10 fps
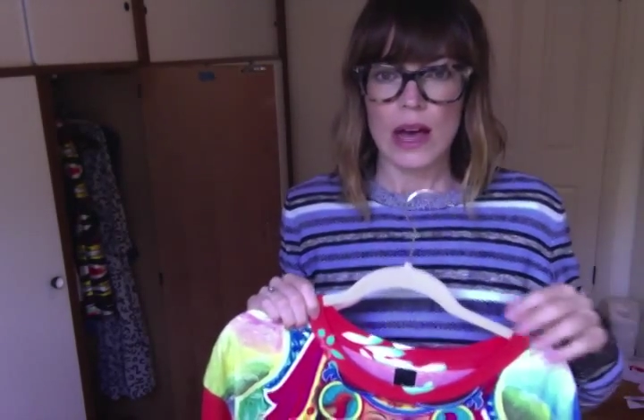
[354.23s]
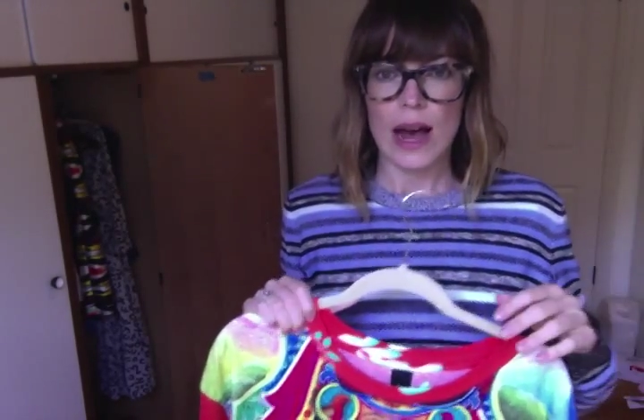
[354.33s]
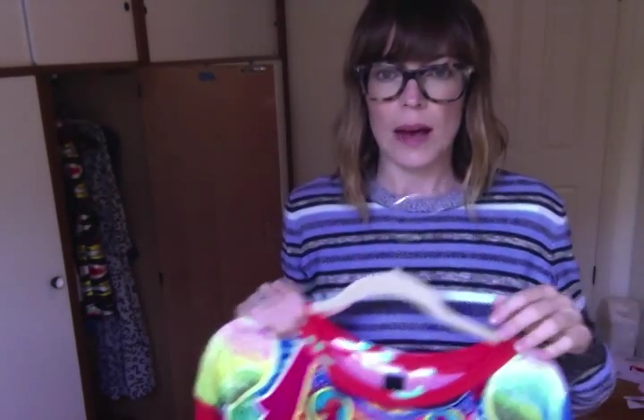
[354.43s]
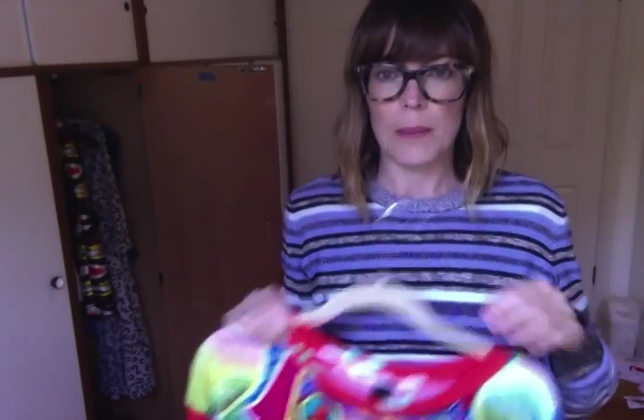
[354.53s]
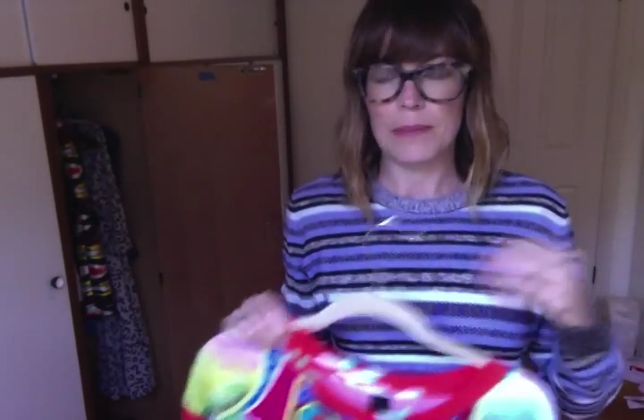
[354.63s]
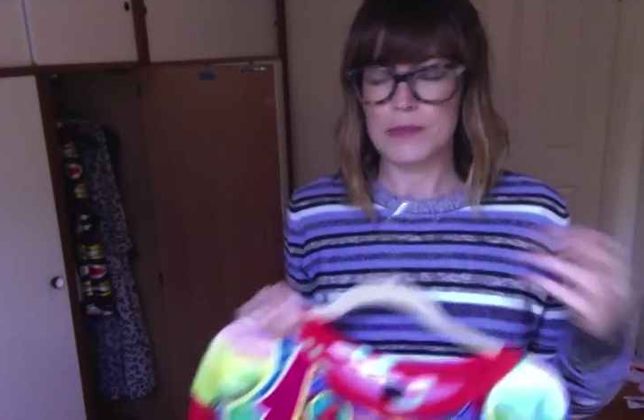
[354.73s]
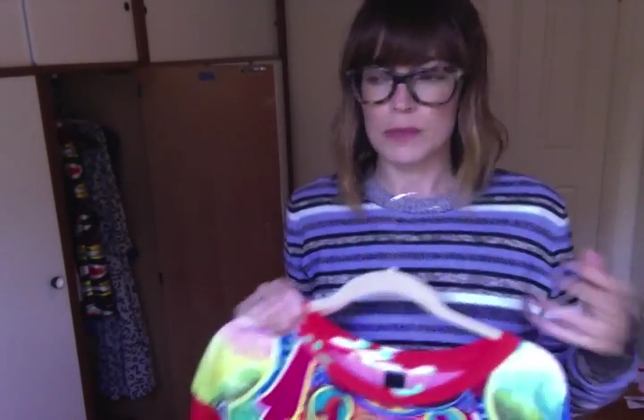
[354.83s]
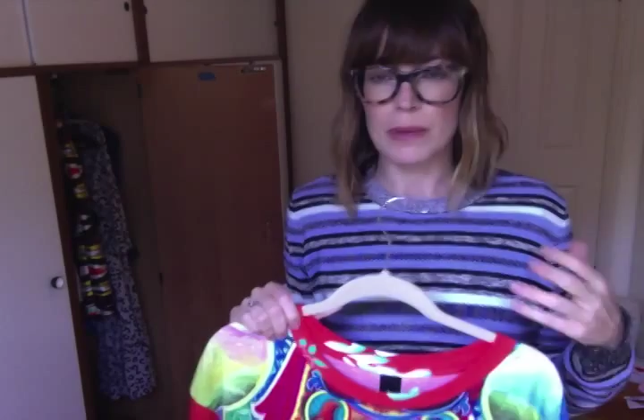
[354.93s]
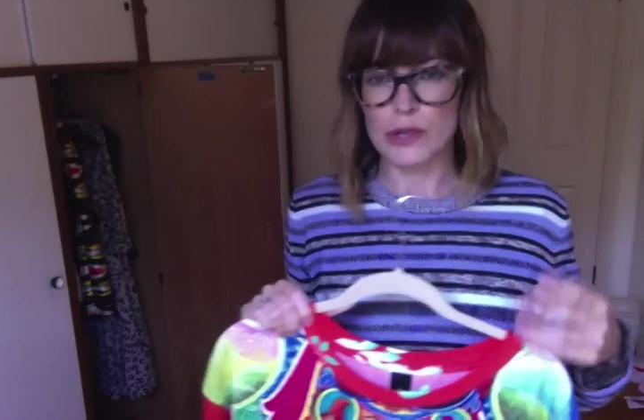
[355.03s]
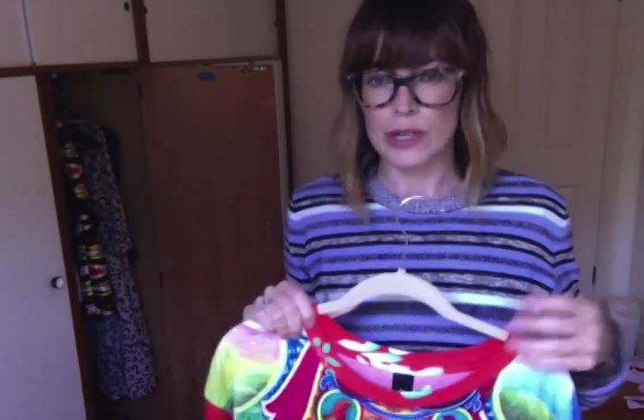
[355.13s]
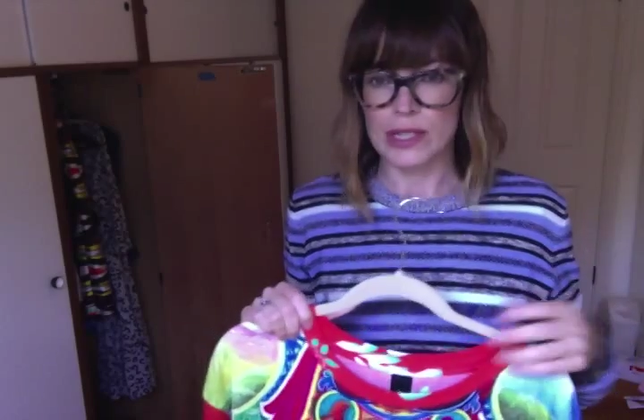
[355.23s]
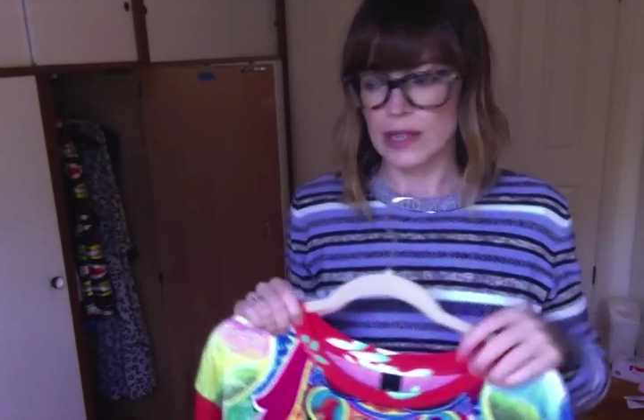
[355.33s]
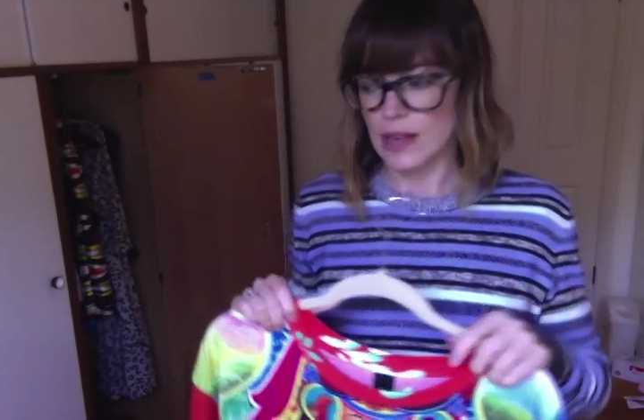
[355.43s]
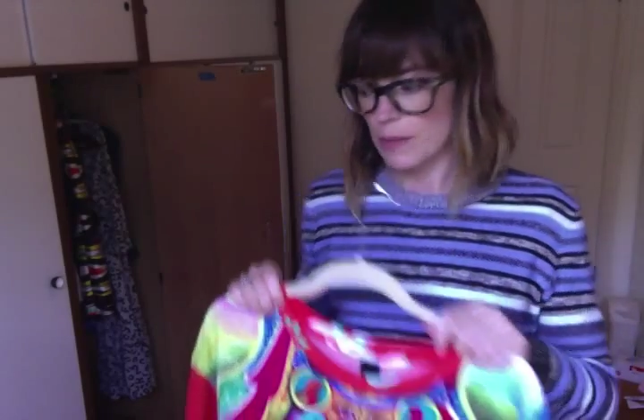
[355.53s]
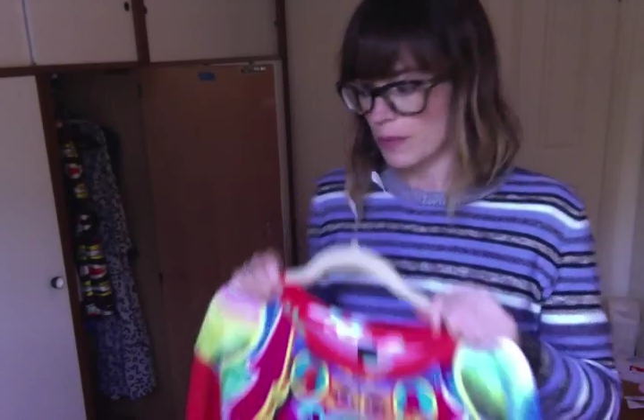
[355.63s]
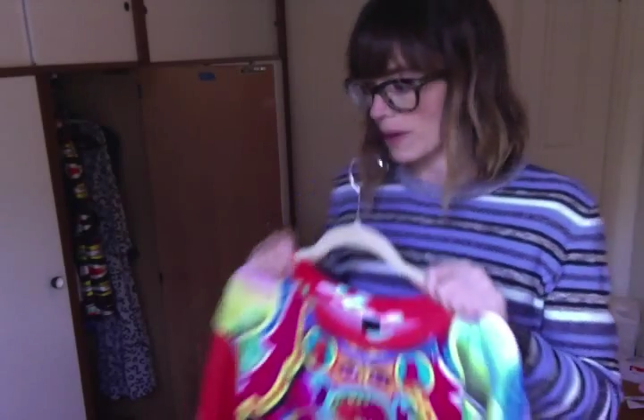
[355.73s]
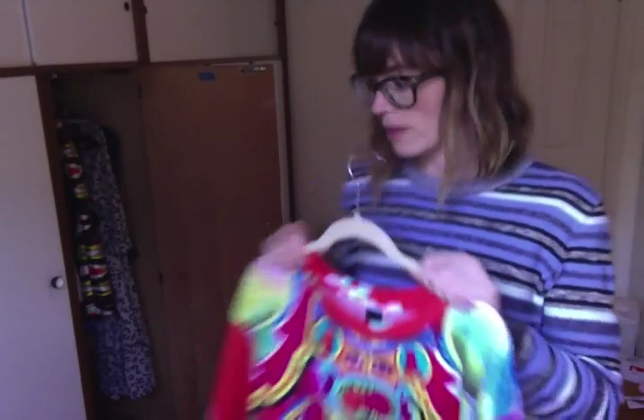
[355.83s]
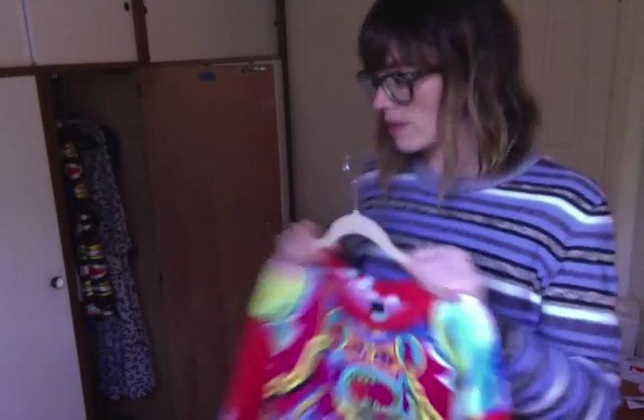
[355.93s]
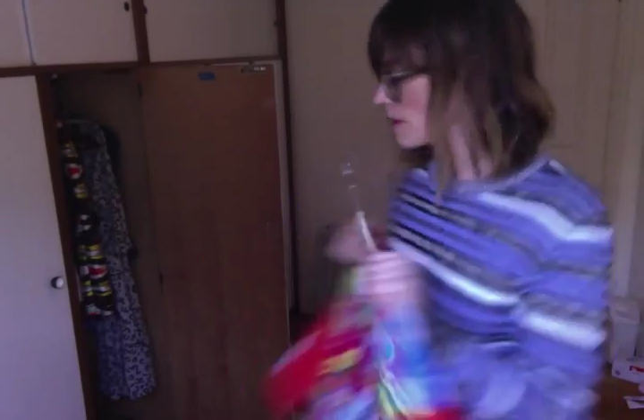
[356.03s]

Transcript: Um, just by dressing it up or whatever.